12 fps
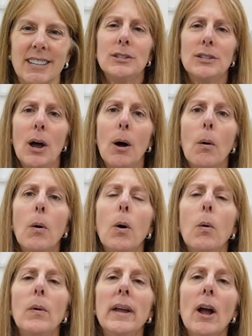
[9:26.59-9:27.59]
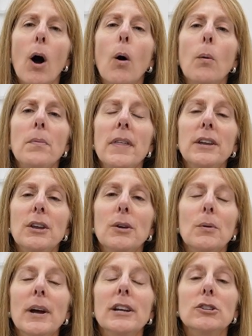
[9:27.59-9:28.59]
So we hope that
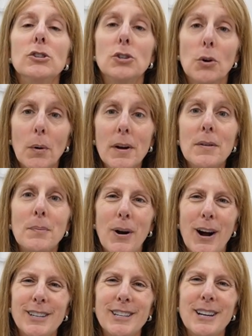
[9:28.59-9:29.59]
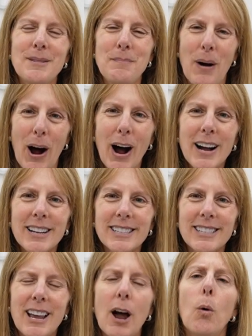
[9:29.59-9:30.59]
you enjoy the project
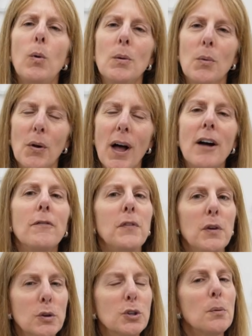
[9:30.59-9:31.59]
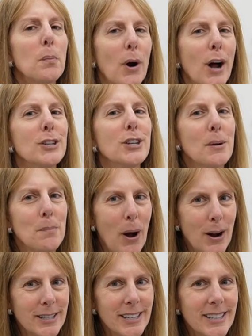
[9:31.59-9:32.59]
box. We will have future project
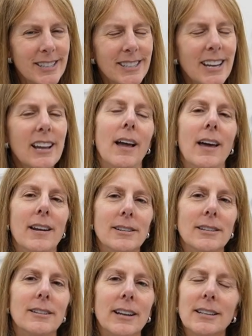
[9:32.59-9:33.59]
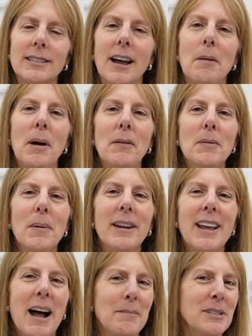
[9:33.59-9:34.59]
boxes. And until next time,
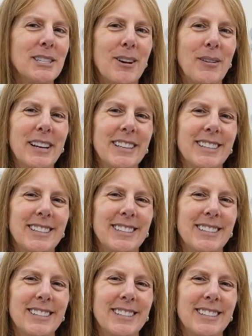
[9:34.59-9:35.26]
everybody, happy sewing.